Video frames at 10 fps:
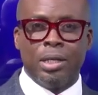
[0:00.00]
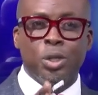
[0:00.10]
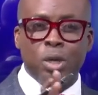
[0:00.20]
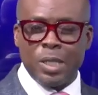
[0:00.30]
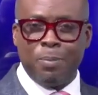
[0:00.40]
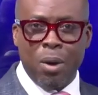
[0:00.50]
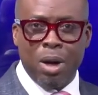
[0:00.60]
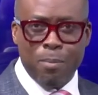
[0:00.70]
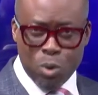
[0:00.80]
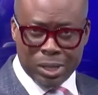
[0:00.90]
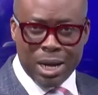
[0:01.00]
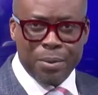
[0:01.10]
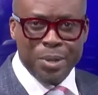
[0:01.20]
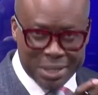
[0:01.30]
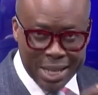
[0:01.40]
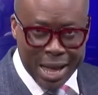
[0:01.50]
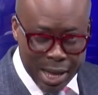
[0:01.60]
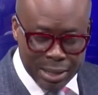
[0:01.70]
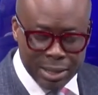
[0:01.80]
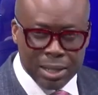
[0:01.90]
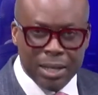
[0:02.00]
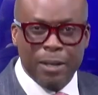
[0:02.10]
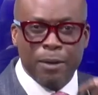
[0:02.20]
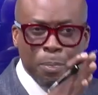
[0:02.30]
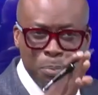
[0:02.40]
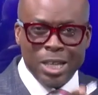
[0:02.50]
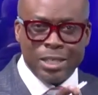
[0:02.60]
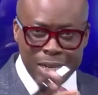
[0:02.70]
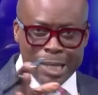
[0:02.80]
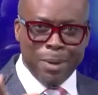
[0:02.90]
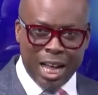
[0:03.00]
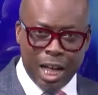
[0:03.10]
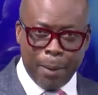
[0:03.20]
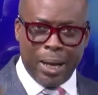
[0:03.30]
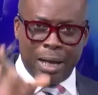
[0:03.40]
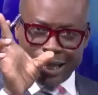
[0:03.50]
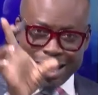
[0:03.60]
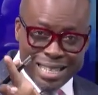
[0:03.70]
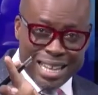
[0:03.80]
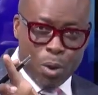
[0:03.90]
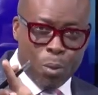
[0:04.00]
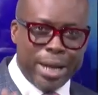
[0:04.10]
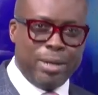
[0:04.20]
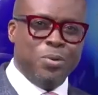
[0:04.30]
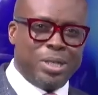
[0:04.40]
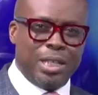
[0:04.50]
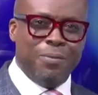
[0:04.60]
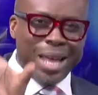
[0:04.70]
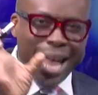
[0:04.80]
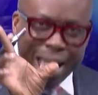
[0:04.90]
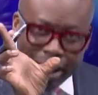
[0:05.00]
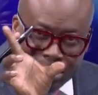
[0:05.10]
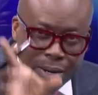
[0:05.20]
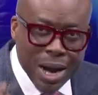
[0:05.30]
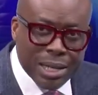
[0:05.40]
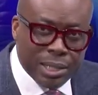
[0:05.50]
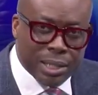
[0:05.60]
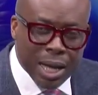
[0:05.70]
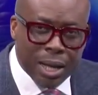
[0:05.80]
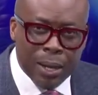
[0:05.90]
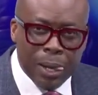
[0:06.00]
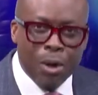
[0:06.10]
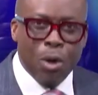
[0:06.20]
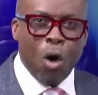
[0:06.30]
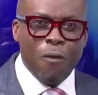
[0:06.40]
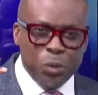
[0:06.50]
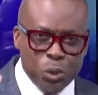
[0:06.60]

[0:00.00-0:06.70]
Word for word: Joyce Bawah Mogtari says President Mahama, and that's her word, received ex gratia of